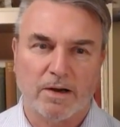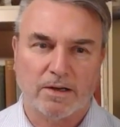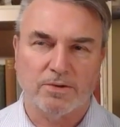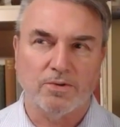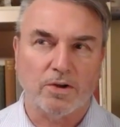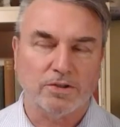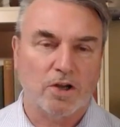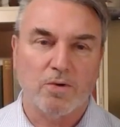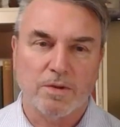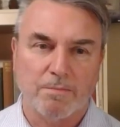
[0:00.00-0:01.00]
not
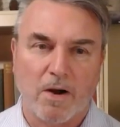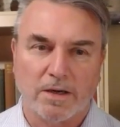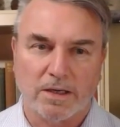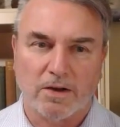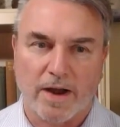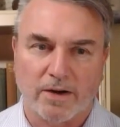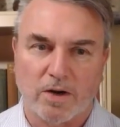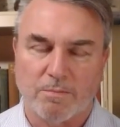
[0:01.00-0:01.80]
toe the party line on